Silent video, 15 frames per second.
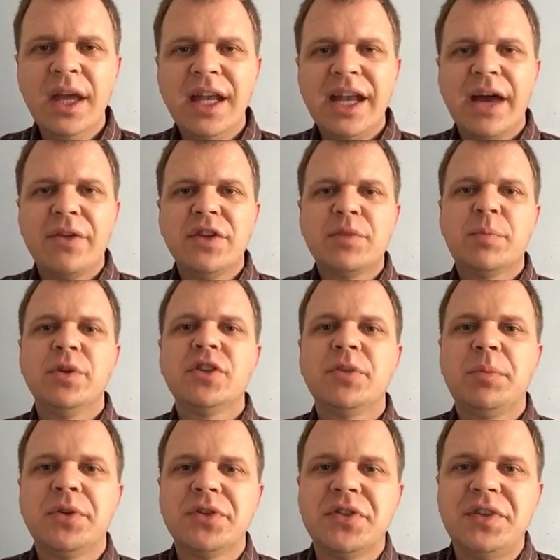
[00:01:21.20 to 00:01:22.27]
Now, this
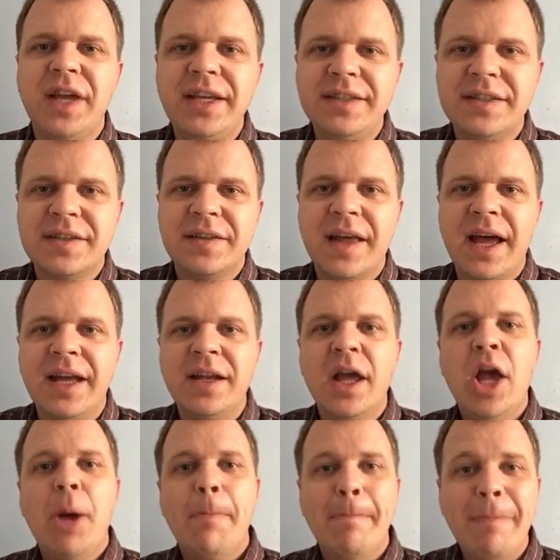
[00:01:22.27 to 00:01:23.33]
principle states that
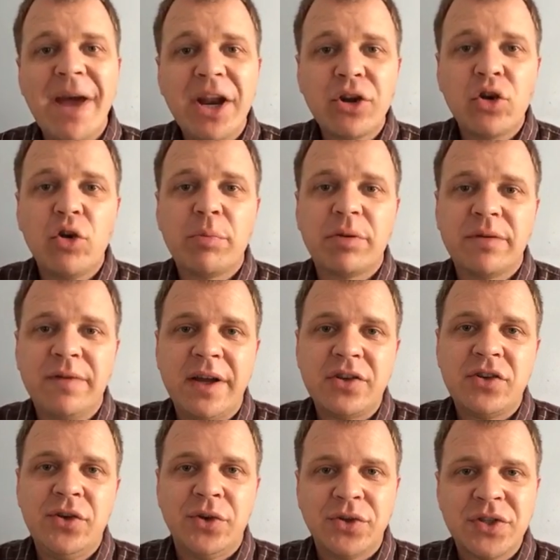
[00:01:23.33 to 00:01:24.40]
medical
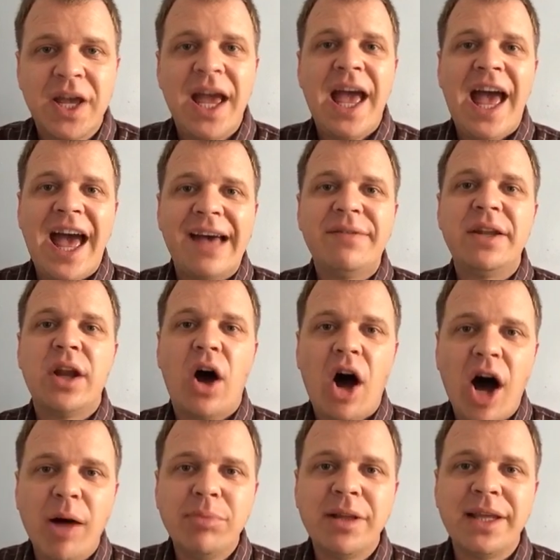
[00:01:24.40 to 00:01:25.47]
professionals have an
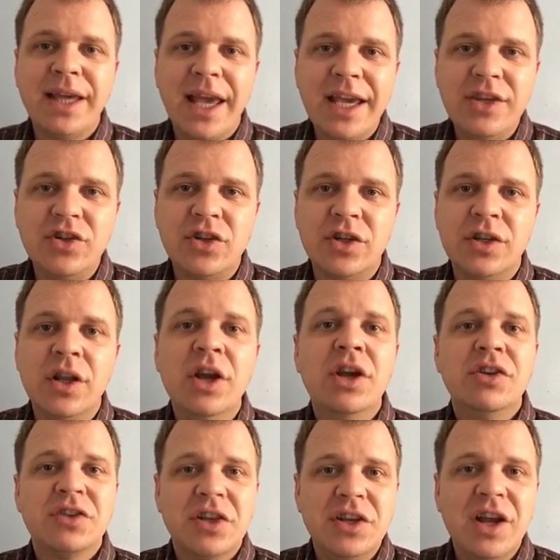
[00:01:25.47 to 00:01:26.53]
obligation
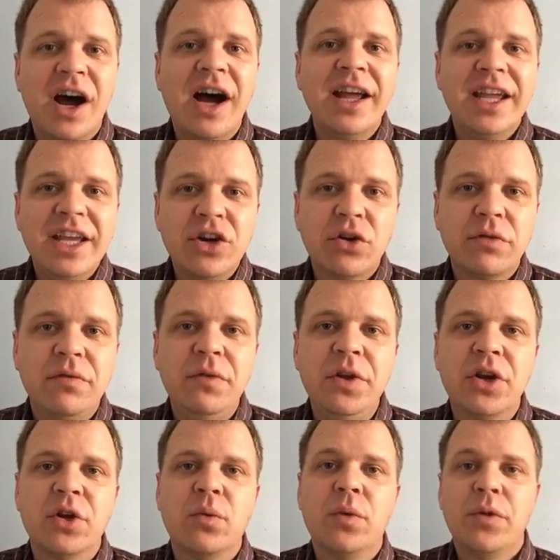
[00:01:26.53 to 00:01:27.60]
to not
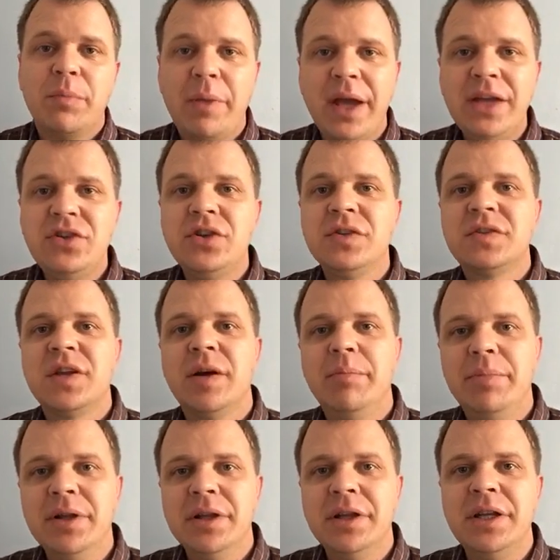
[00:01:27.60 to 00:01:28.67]
interfere with patients'
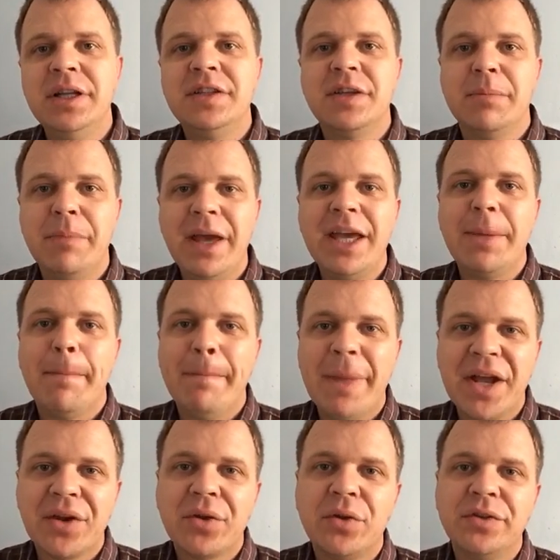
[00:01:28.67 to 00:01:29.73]
ability to make
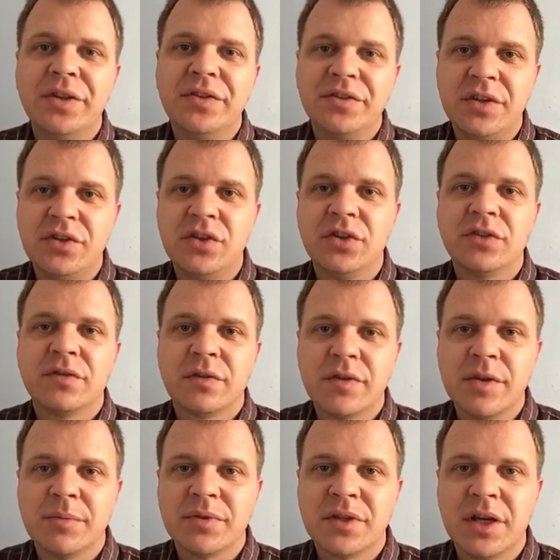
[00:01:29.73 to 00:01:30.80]
medical decisions for
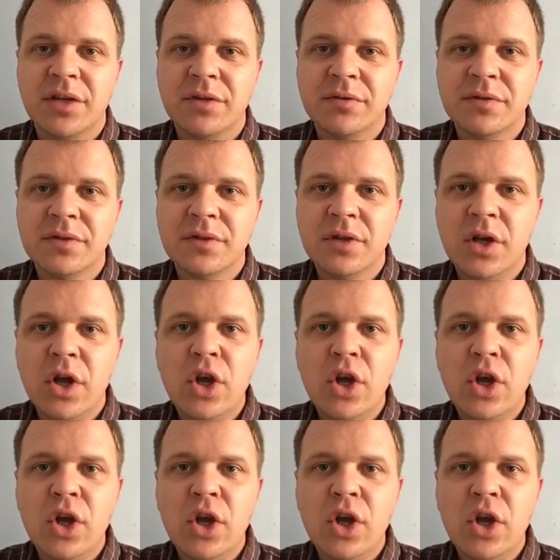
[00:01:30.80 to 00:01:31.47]
themselves.